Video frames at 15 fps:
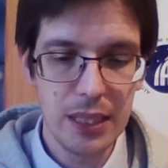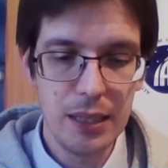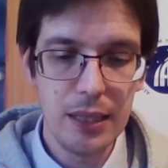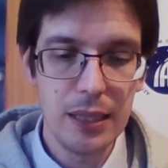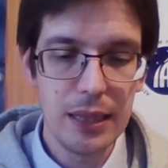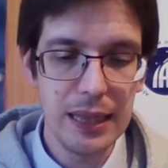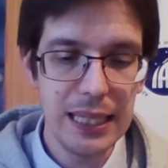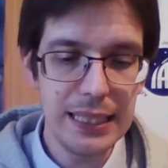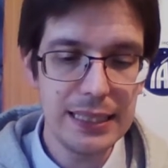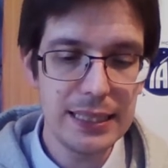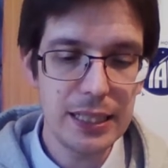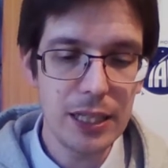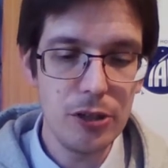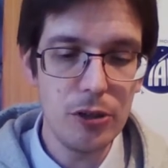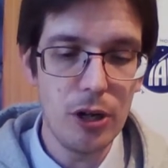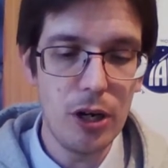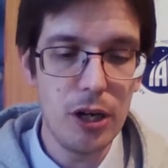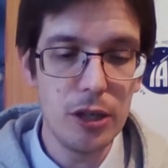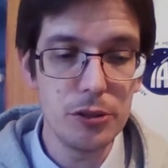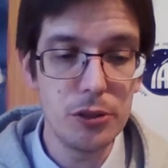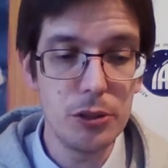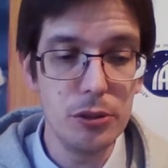Let's go
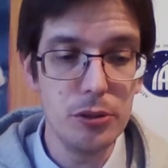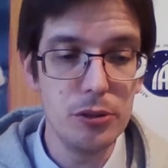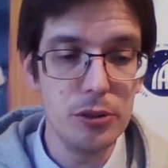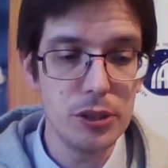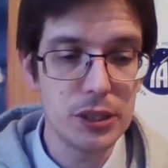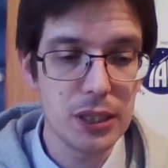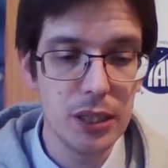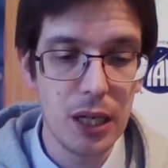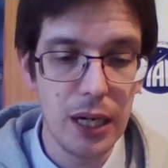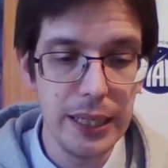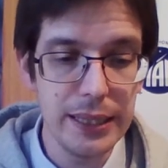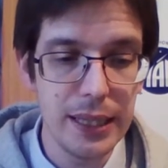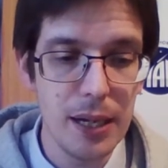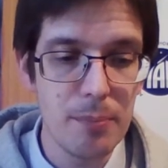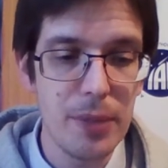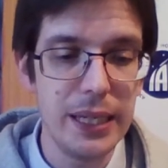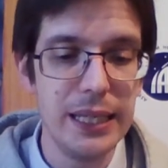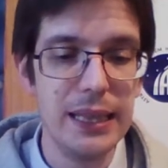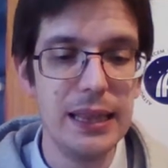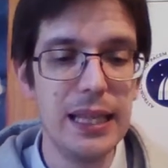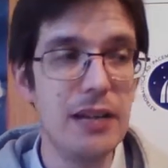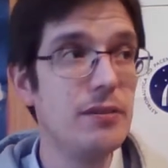on to slide number
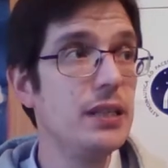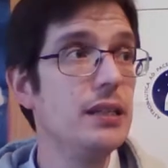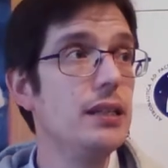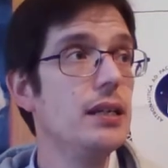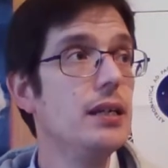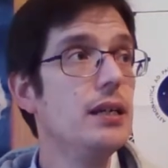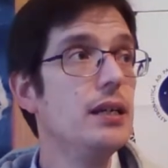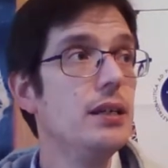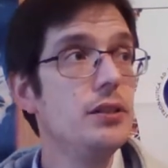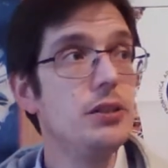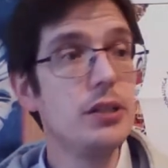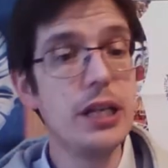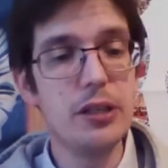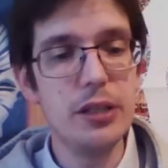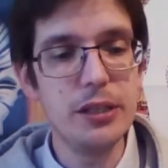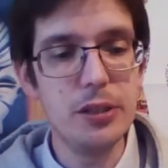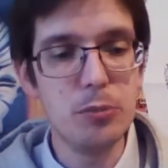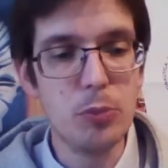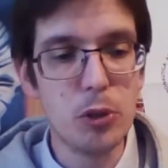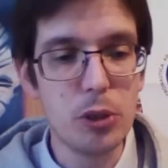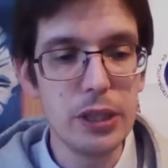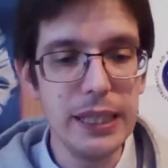11 to go into
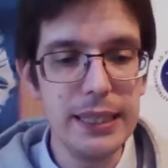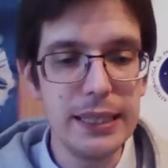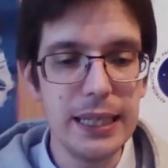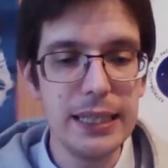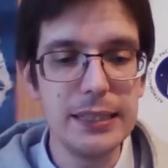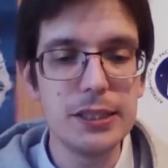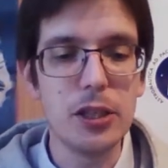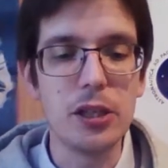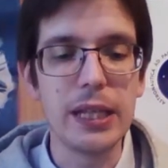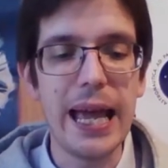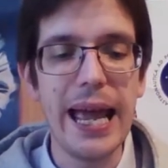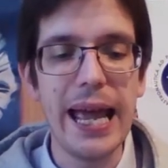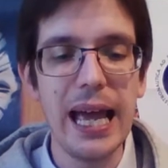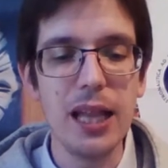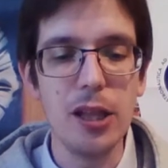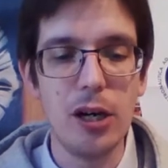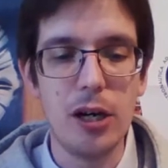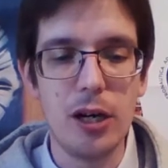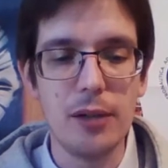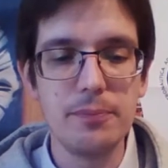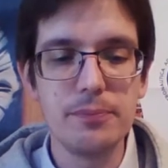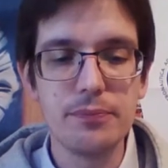more details on air
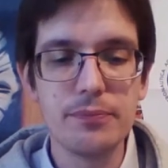law.